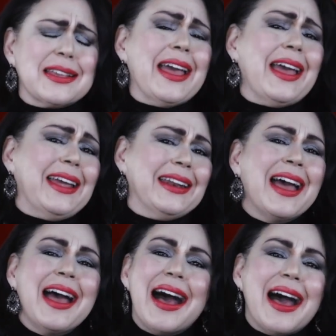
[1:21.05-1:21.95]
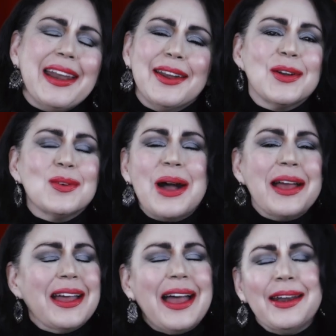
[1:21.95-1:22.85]
And I don't know
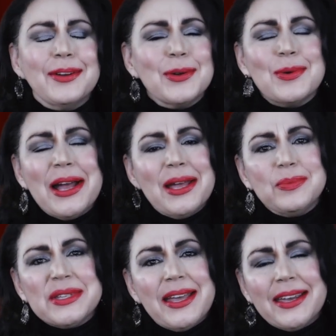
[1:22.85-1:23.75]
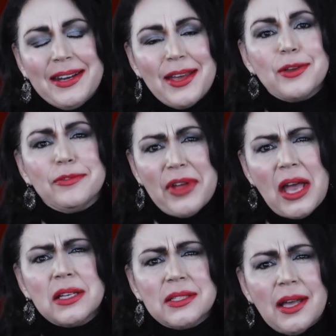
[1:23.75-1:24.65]
why I'm saying another
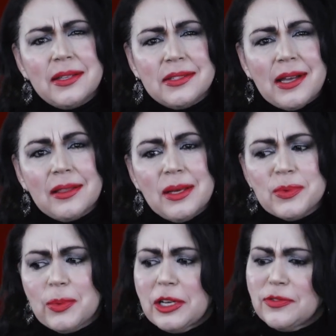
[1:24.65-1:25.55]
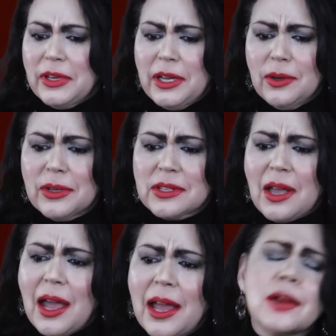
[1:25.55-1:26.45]
Valentine's Day lip swatch video, because
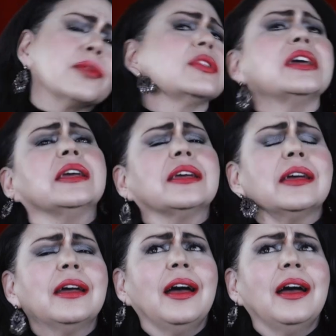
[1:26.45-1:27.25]
I don't think